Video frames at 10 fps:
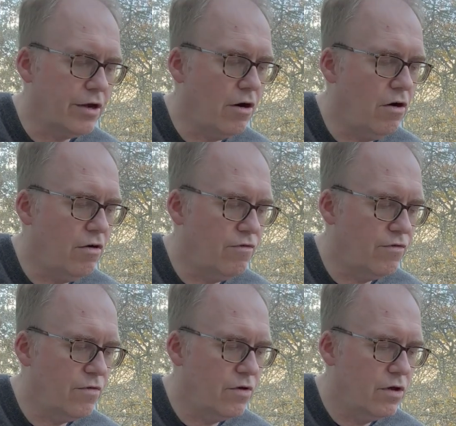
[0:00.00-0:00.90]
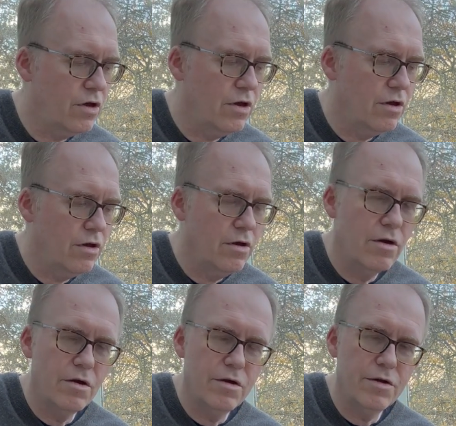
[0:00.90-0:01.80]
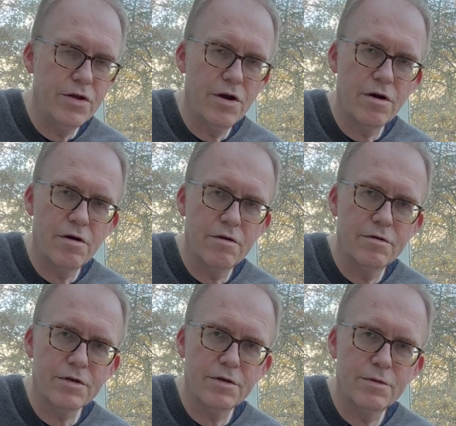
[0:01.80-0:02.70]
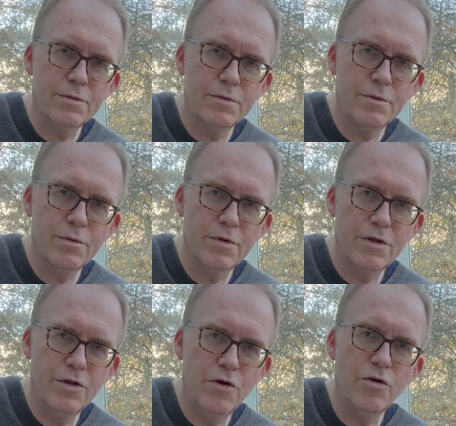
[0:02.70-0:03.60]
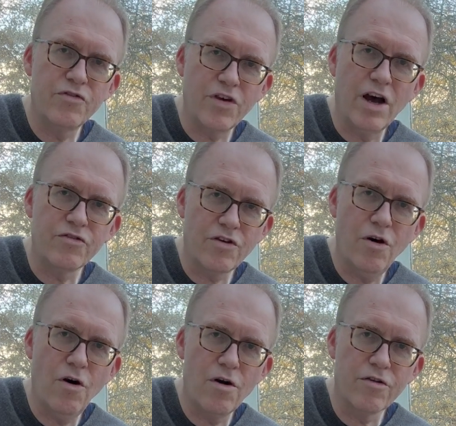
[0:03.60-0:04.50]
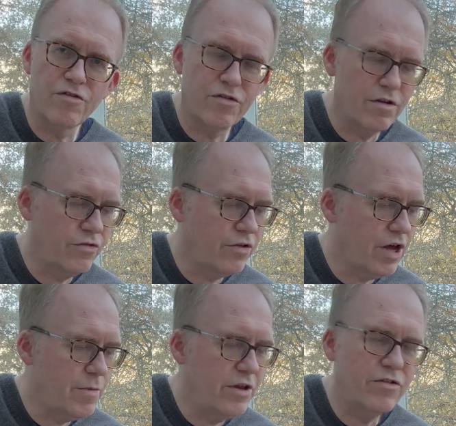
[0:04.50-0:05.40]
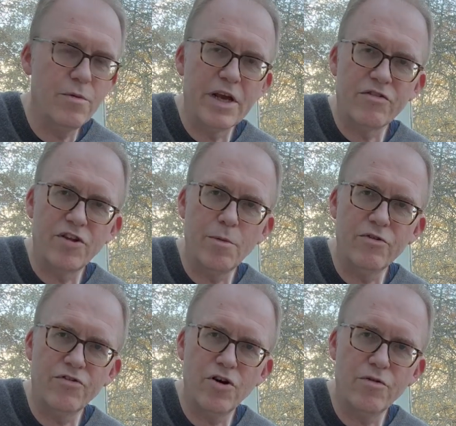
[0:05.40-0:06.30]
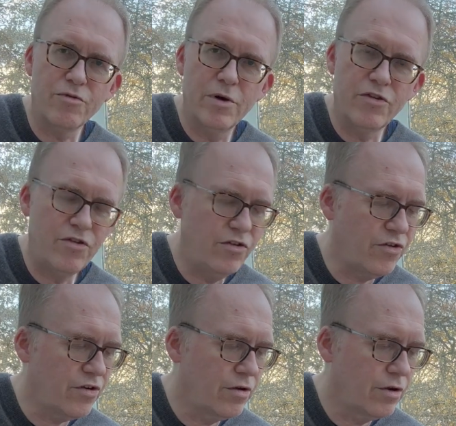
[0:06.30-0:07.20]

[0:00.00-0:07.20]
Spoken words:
of your notes as chords. So that means it makes double stops much easier.